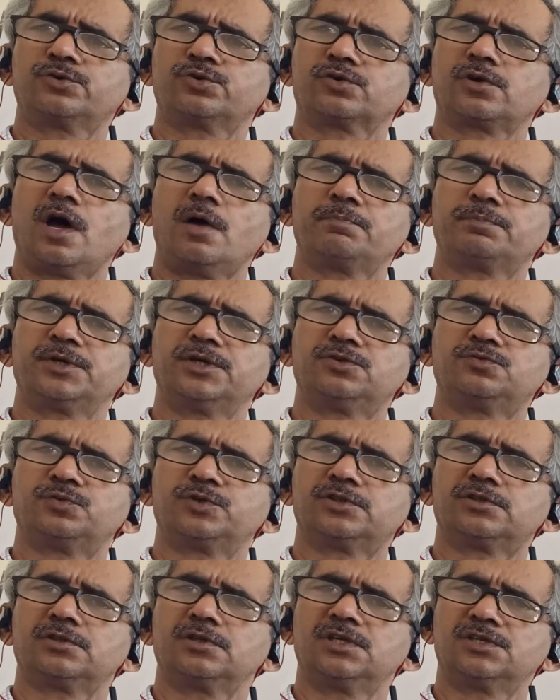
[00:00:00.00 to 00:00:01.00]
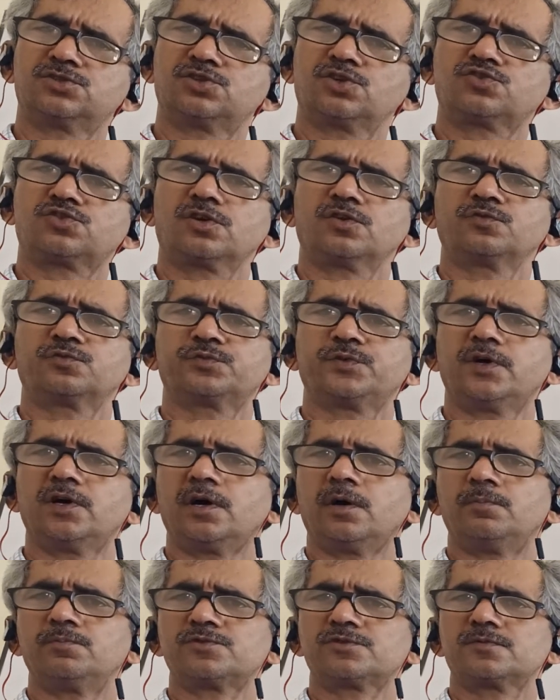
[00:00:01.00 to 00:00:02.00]
to compete with existing
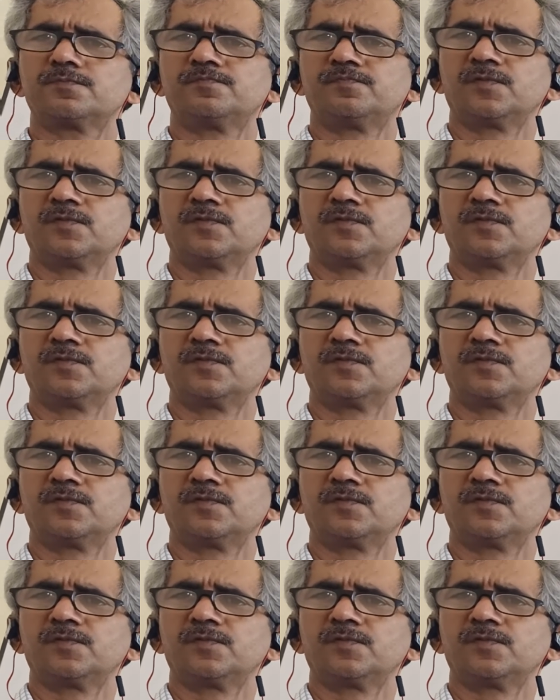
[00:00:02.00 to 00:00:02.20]
firms,